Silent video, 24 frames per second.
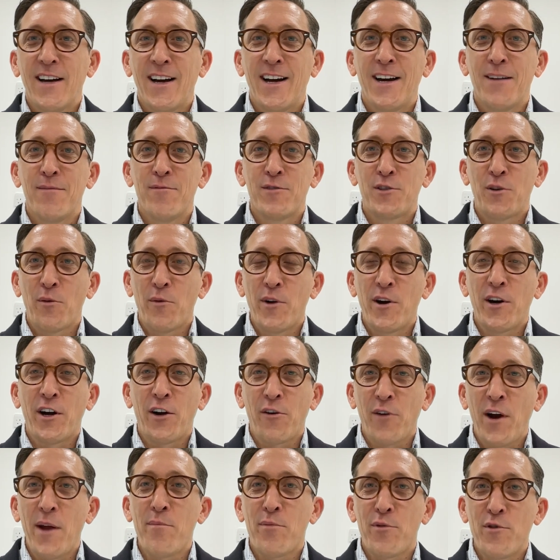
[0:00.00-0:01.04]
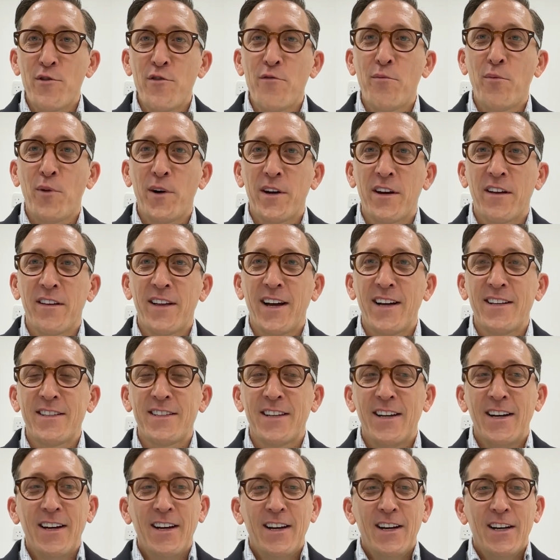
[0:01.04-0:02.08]
And so we're a great proof point of that.
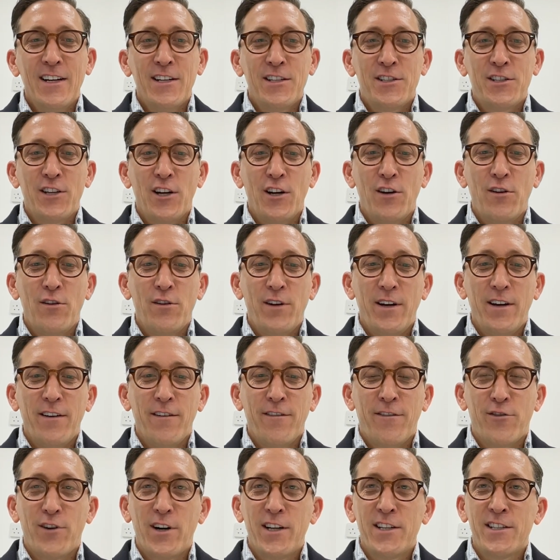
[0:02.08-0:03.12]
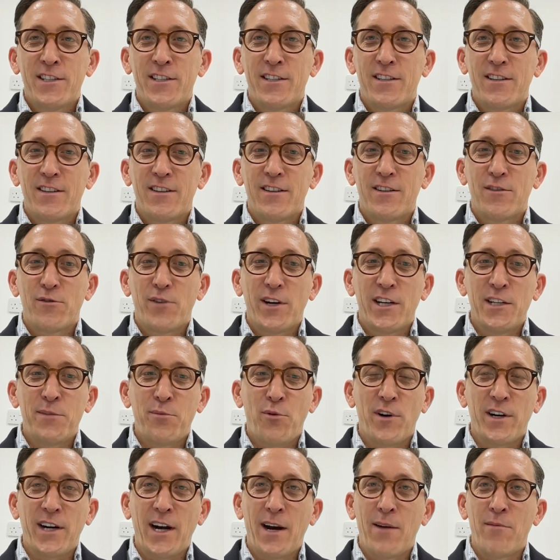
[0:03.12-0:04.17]
So for us, the race
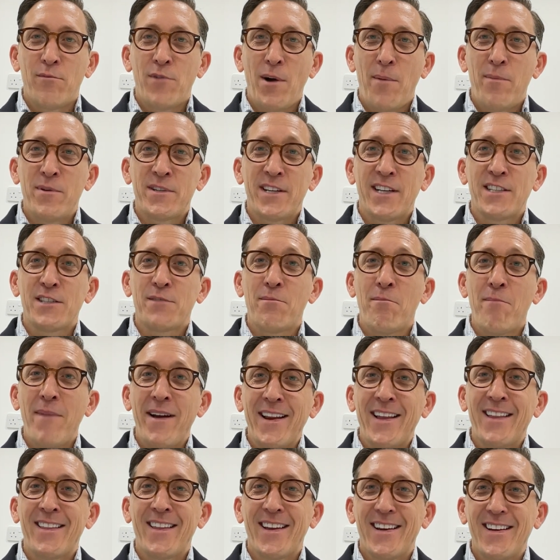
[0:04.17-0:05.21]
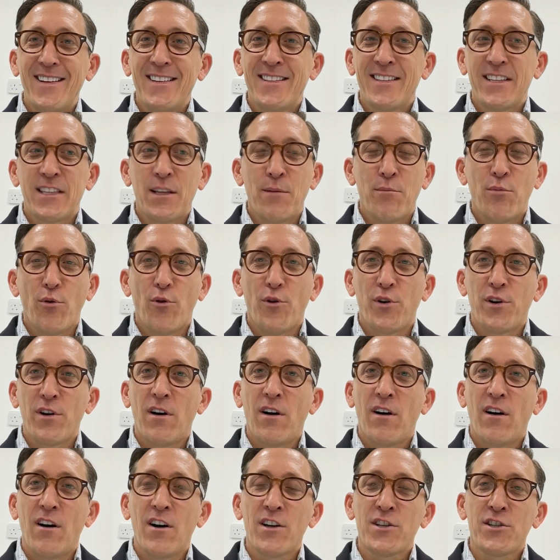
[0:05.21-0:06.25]
program represents many things, and the board
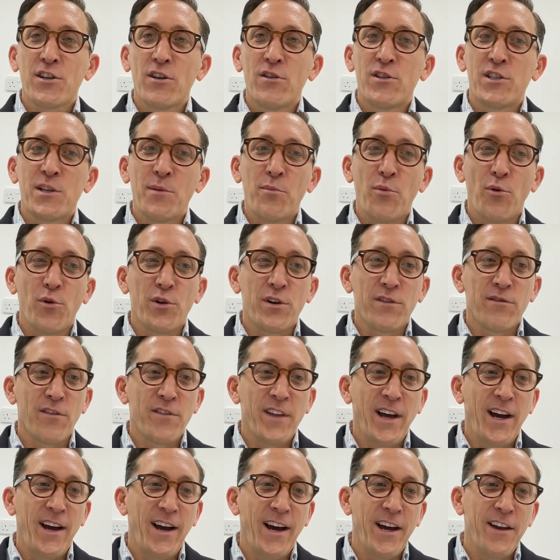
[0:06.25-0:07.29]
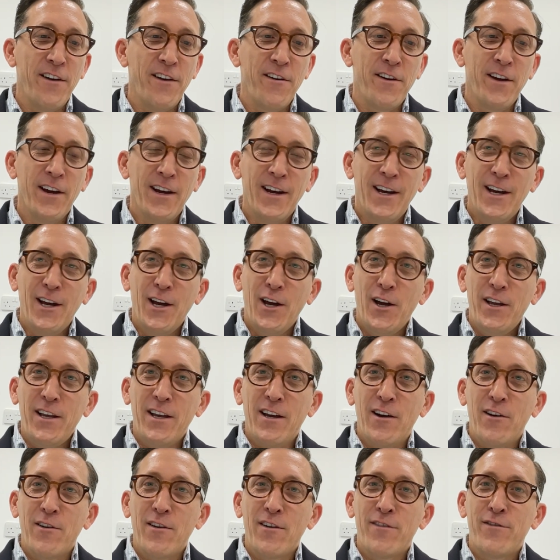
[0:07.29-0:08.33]
are so supportive of that. And
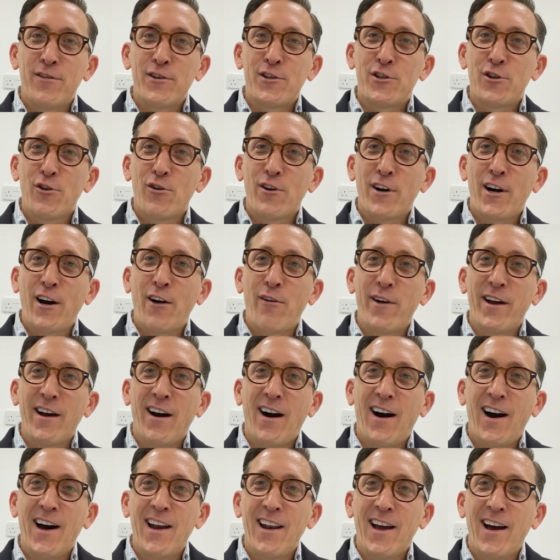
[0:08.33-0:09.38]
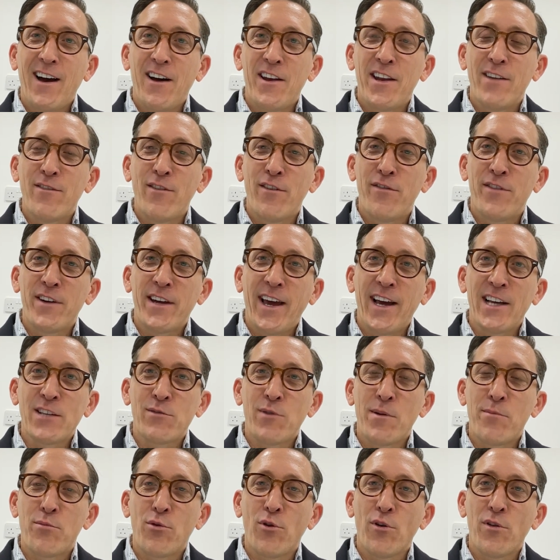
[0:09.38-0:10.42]
for sure, a career highlight I'll never forget is
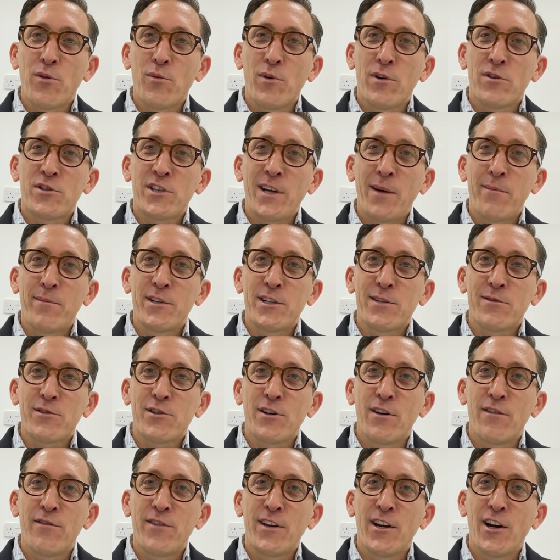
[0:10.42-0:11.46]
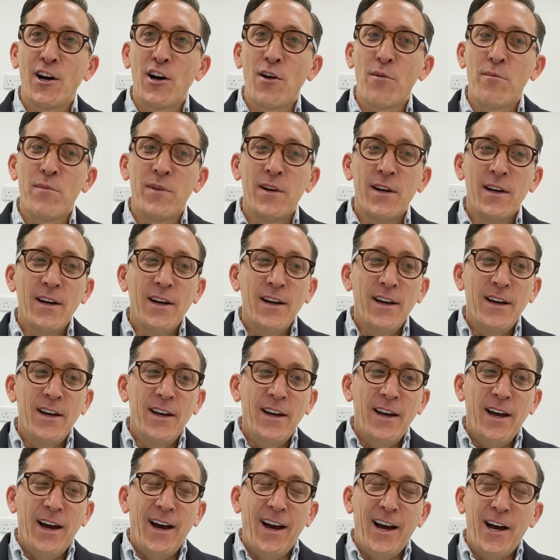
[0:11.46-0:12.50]
we brought the World Championship trophy home
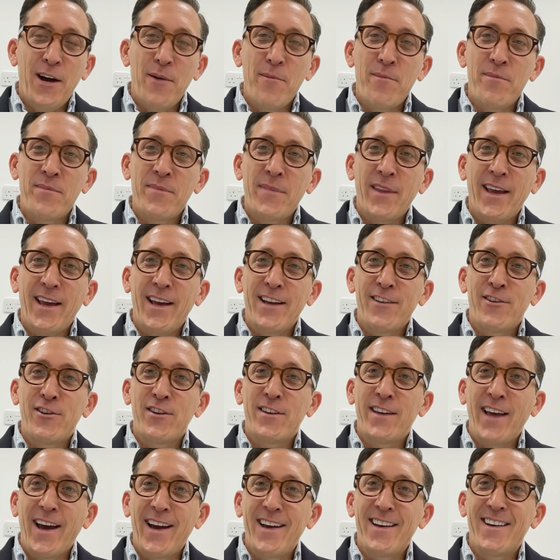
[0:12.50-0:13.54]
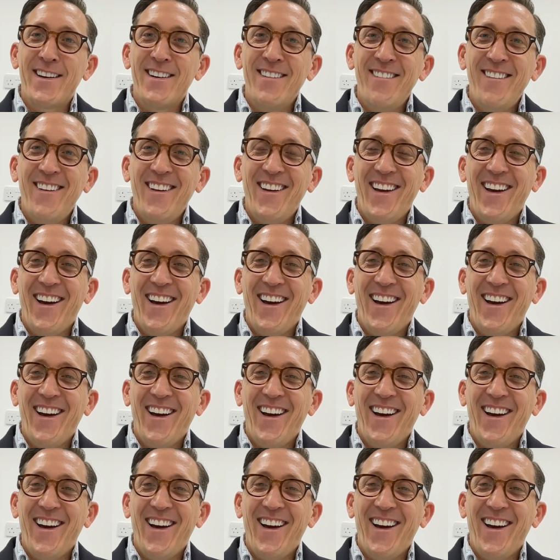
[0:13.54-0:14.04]
to Gaydon.